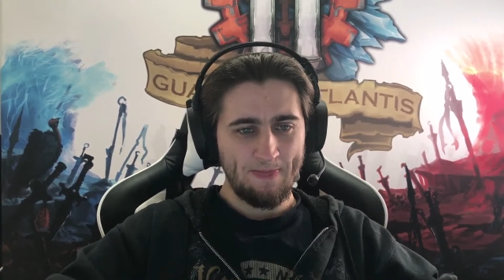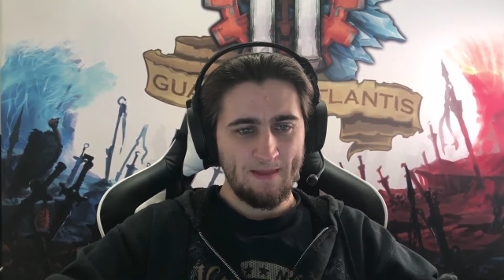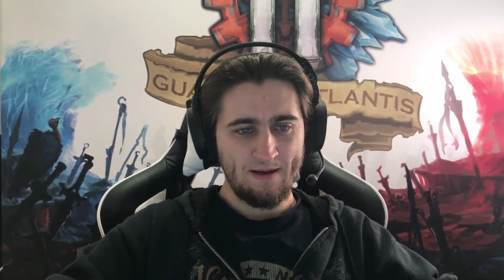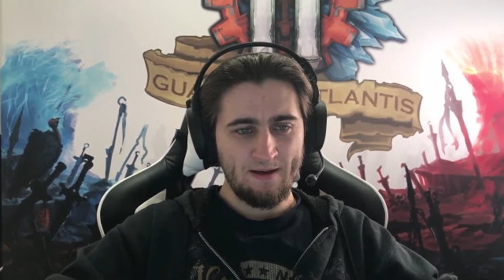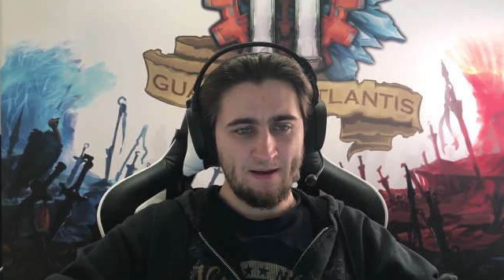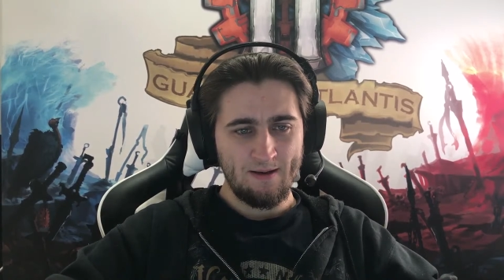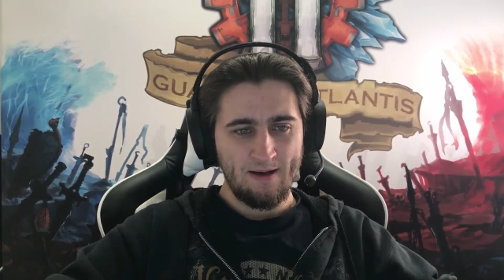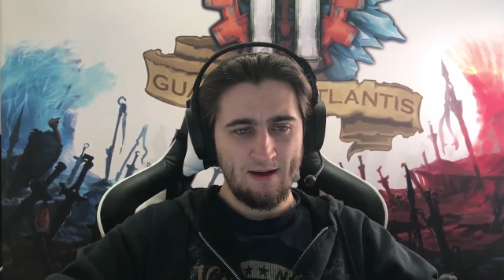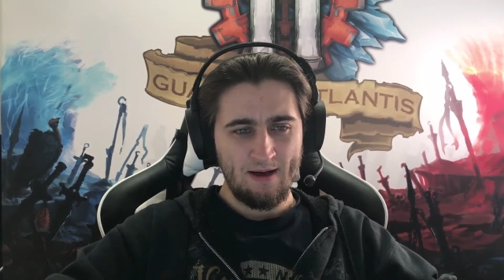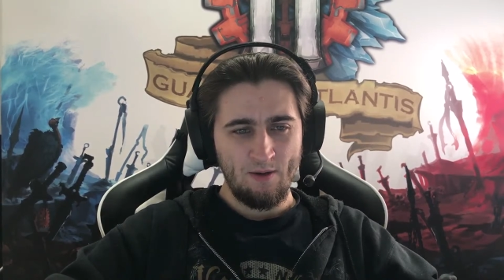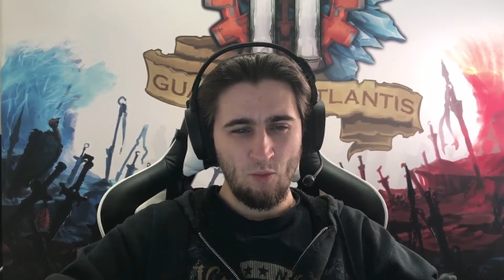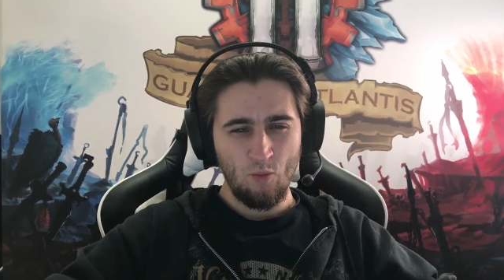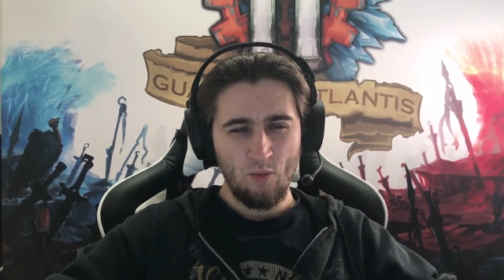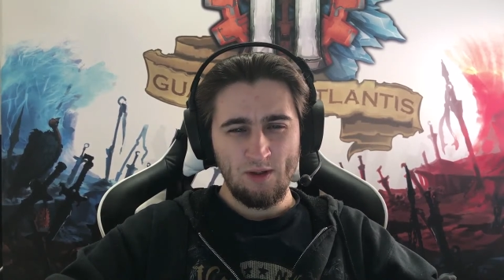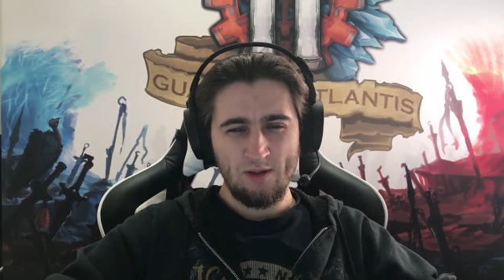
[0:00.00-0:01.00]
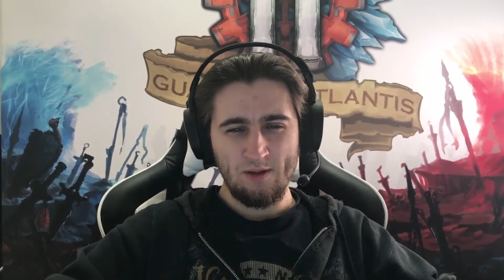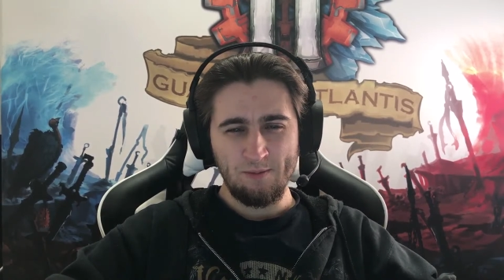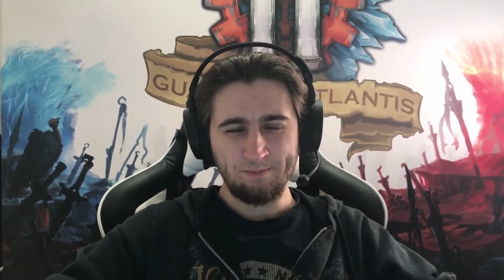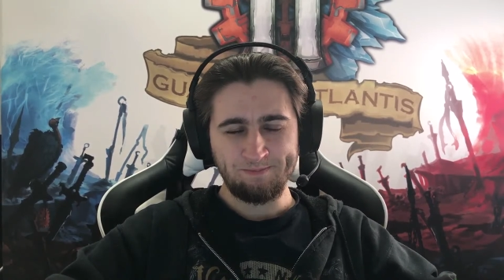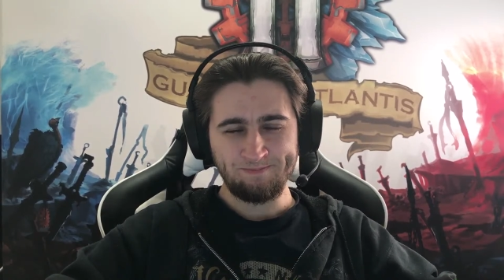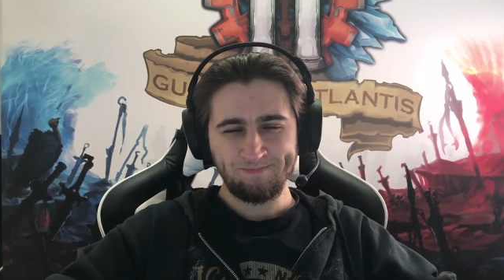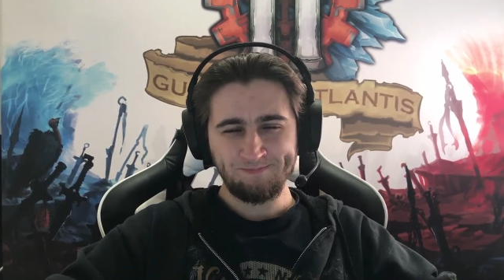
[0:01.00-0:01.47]
I
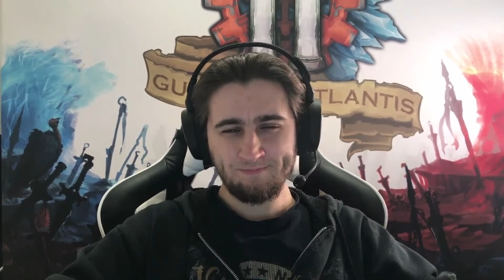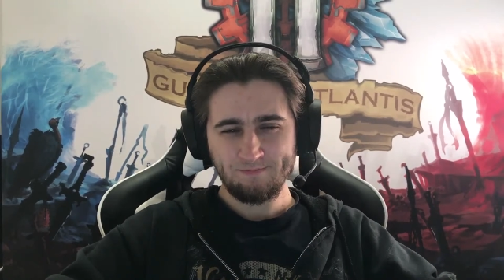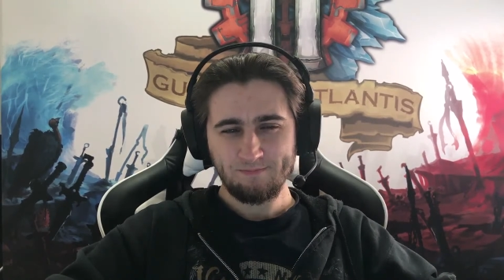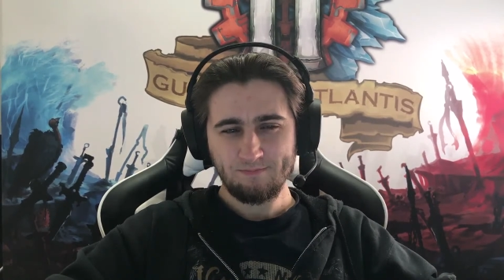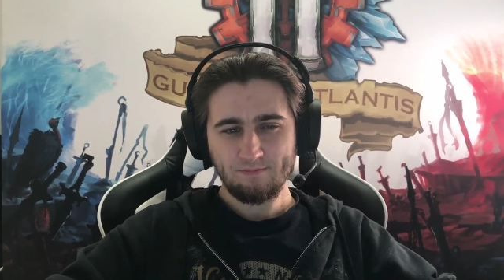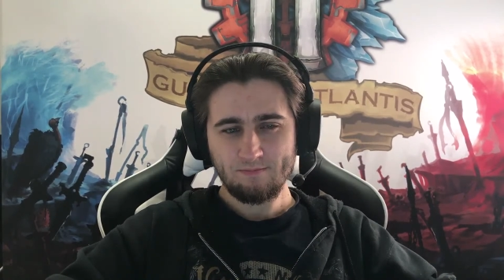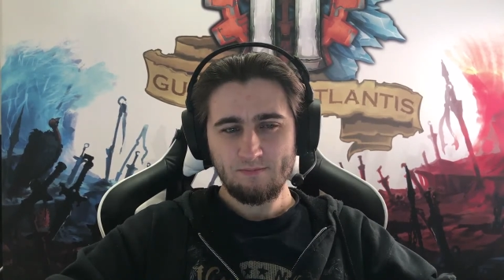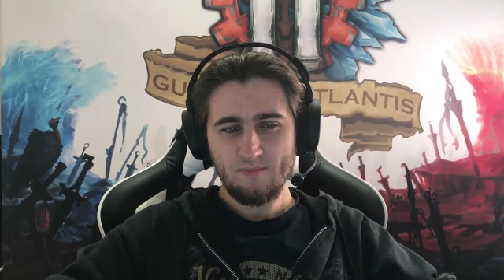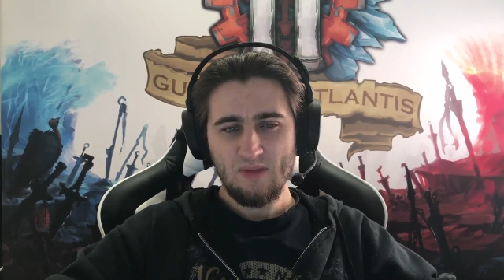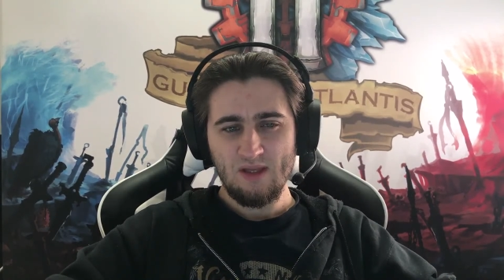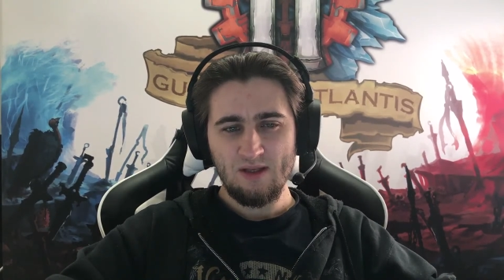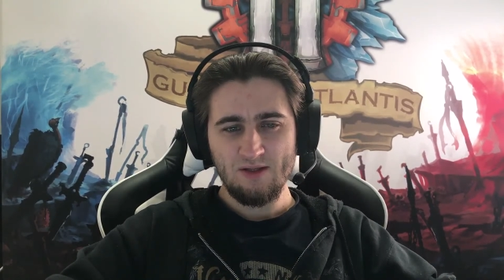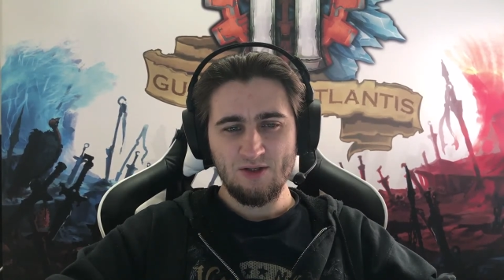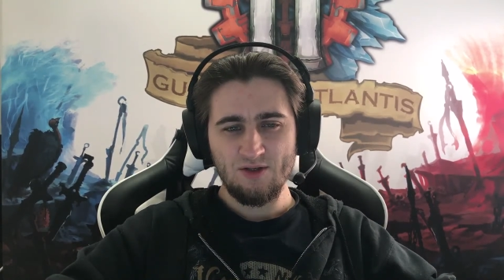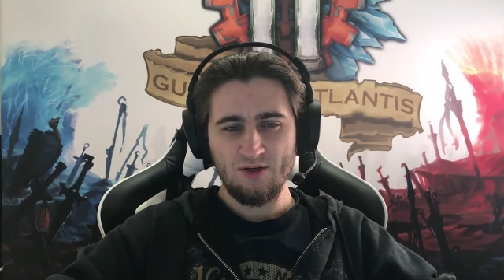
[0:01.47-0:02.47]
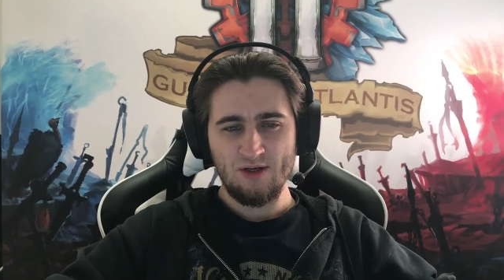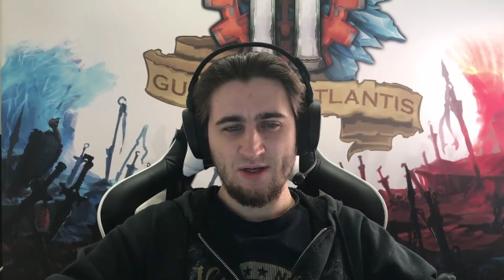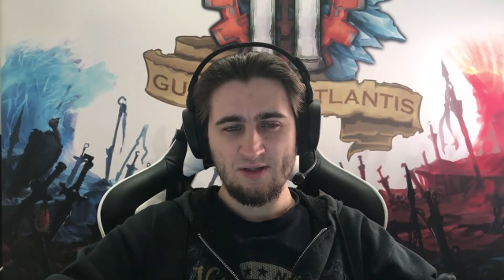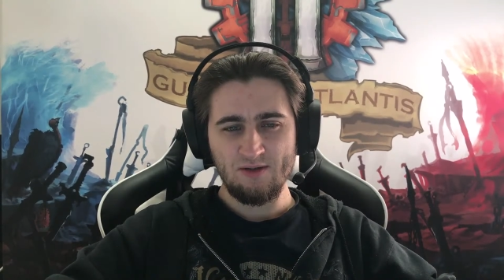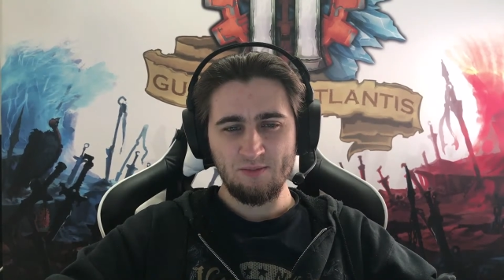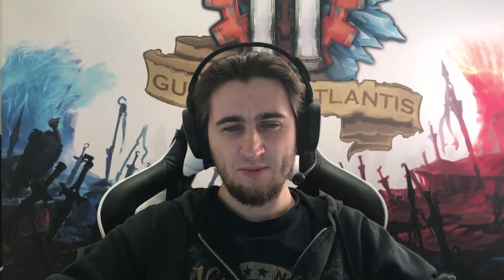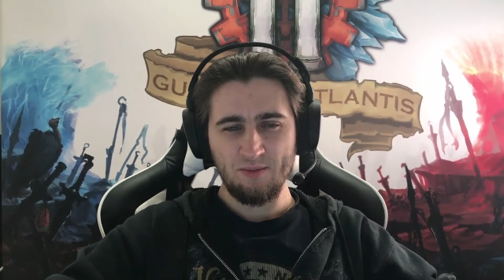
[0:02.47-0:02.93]
will try
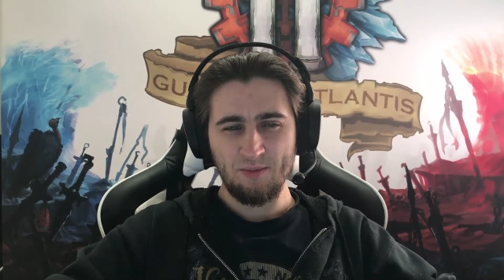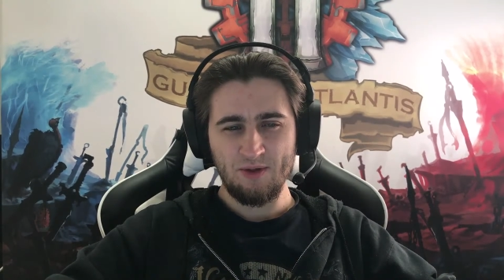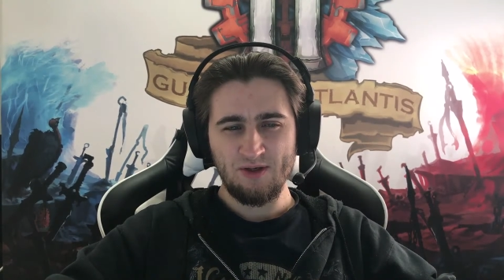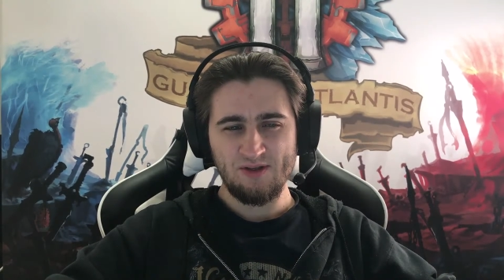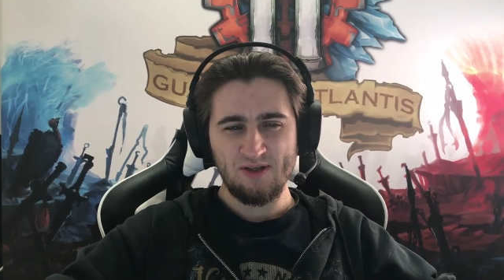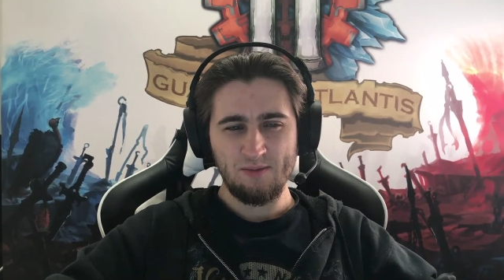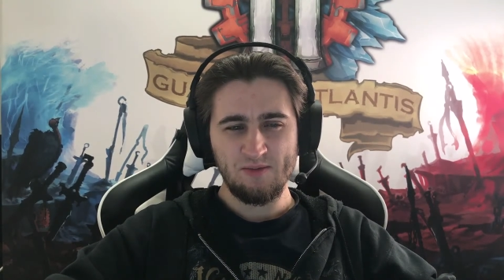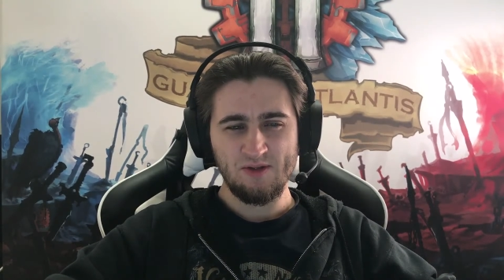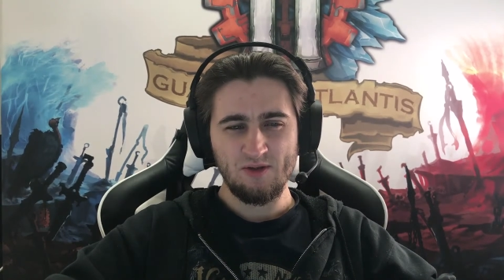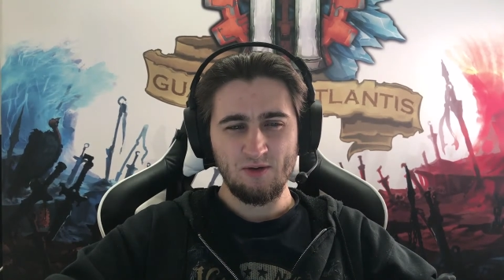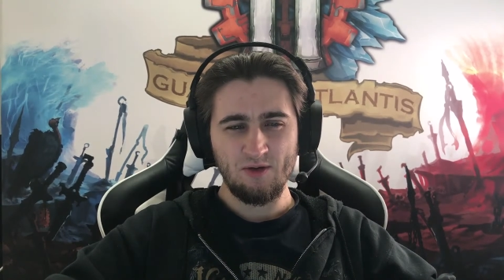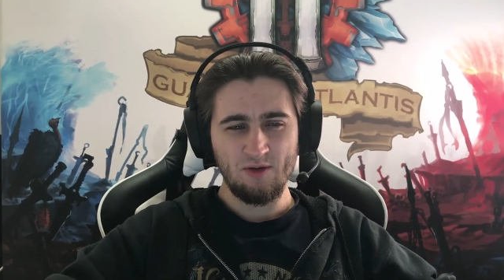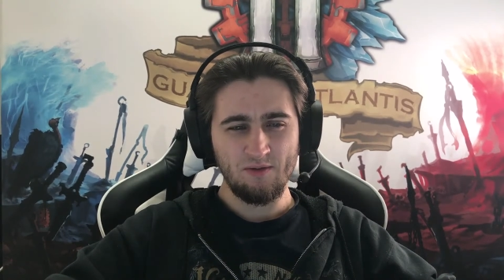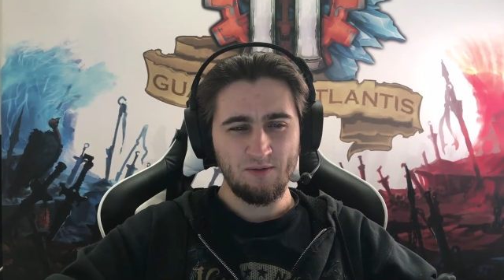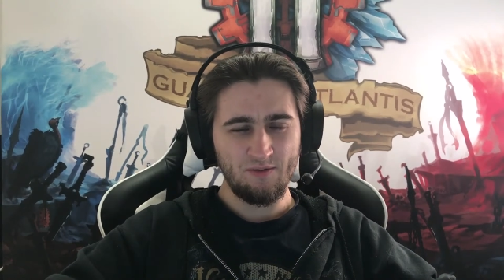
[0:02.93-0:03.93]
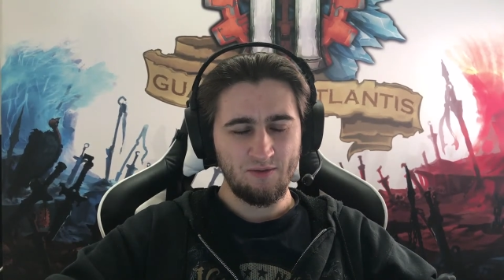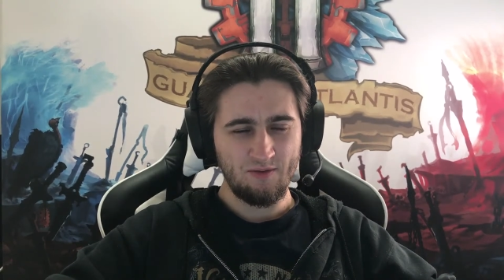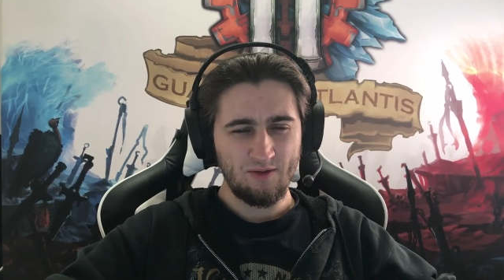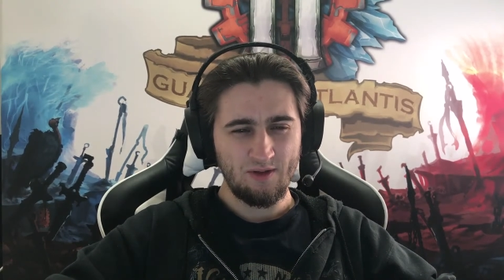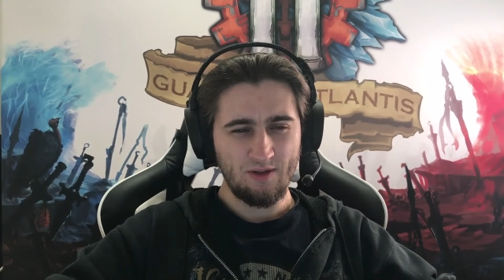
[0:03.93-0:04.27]
to prepare some sort of,